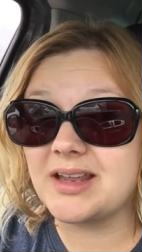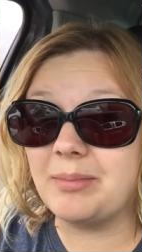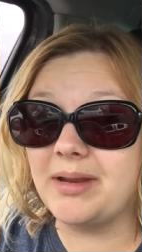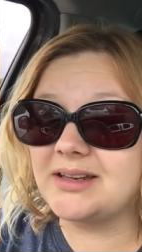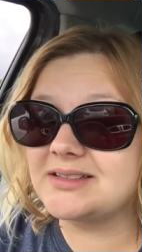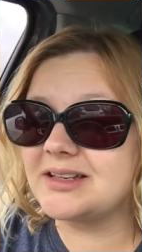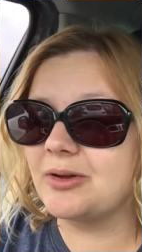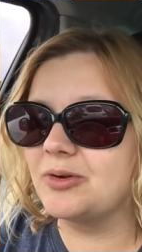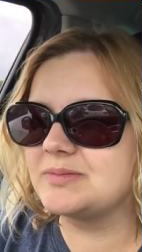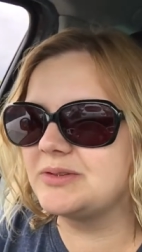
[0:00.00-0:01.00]
10 minutes to the
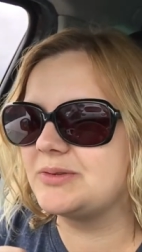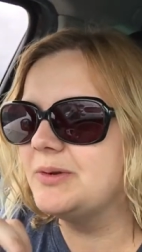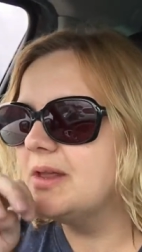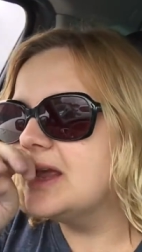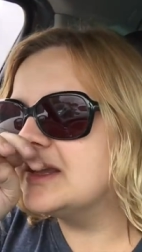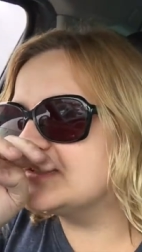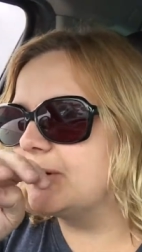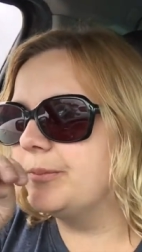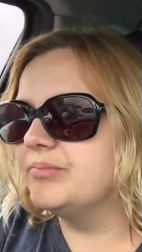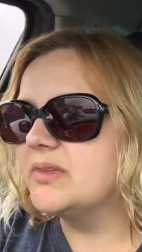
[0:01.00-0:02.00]
hospital.
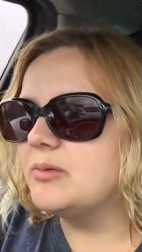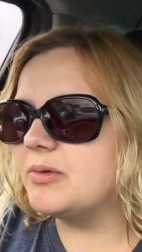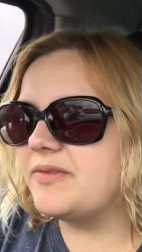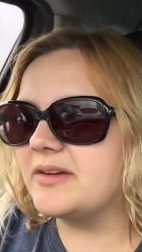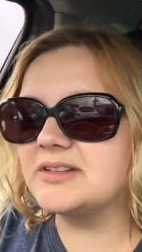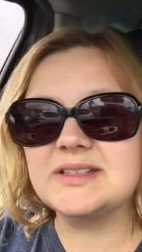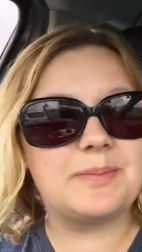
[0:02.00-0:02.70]
So we found a